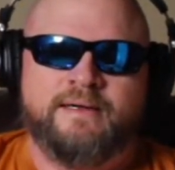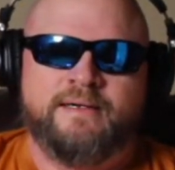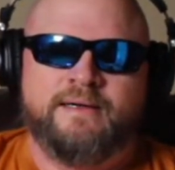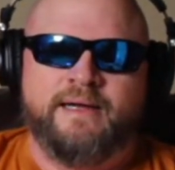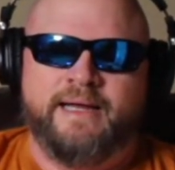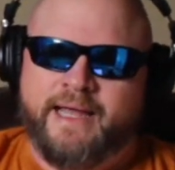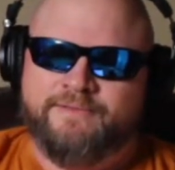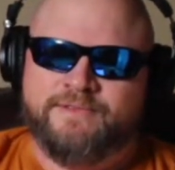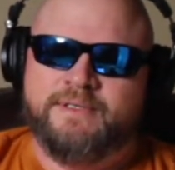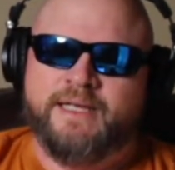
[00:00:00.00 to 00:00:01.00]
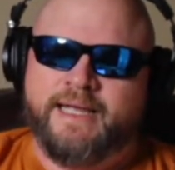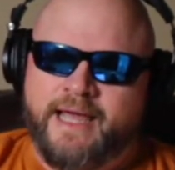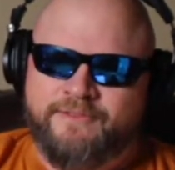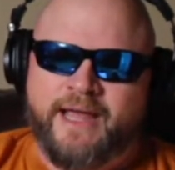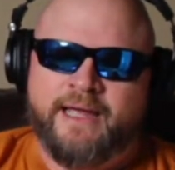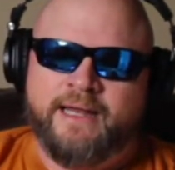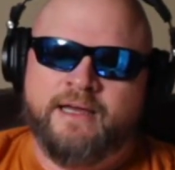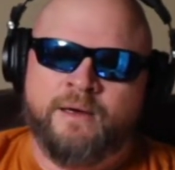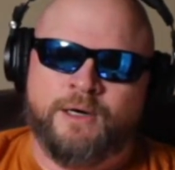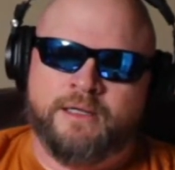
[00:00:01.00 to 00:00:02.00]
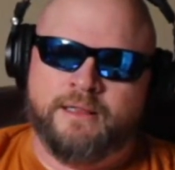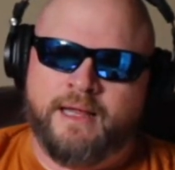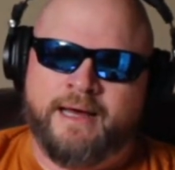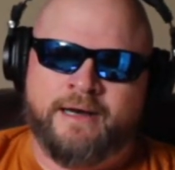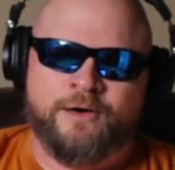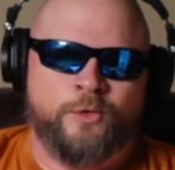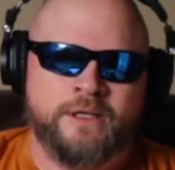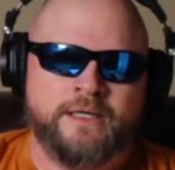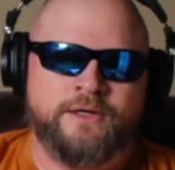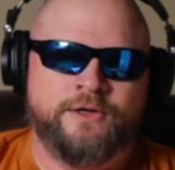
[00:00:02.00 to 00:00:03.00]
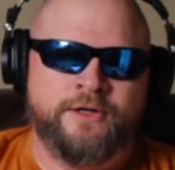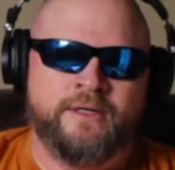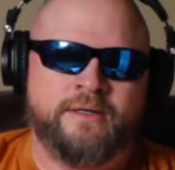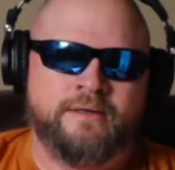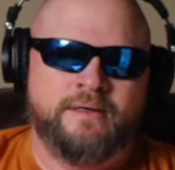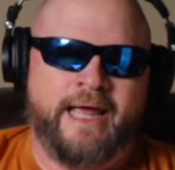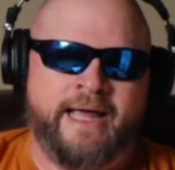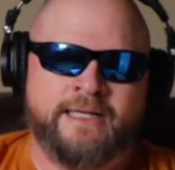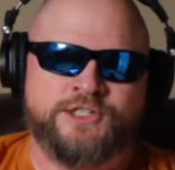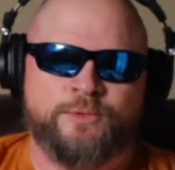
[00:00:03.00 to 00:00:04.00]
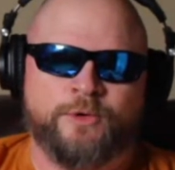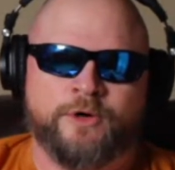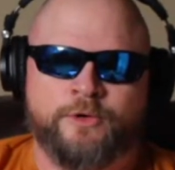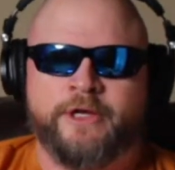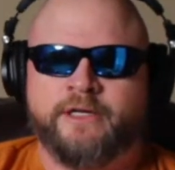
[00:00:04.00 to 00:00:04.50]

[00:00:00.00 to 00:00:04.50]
It gave A&M a lot of really good edge in recruiting.